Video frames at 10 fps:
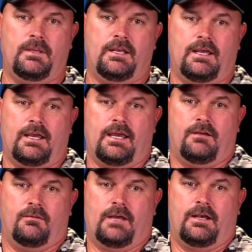I mean, I
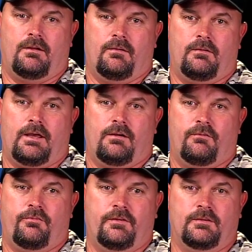
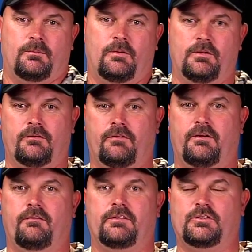don't fit the mold
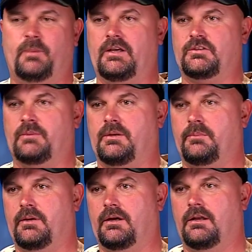of a specimen,
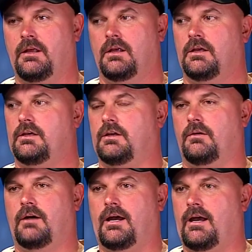but
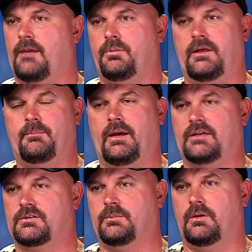I played
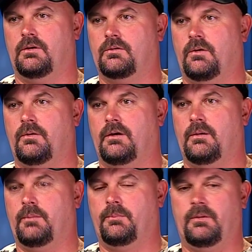basketball growing
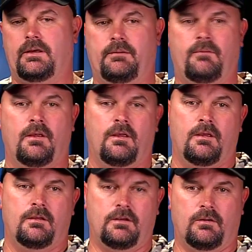up. I played,
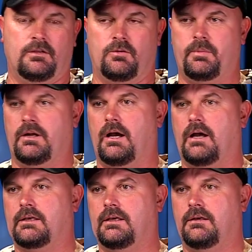a little bit of
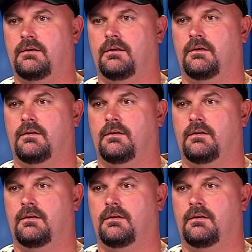hockey,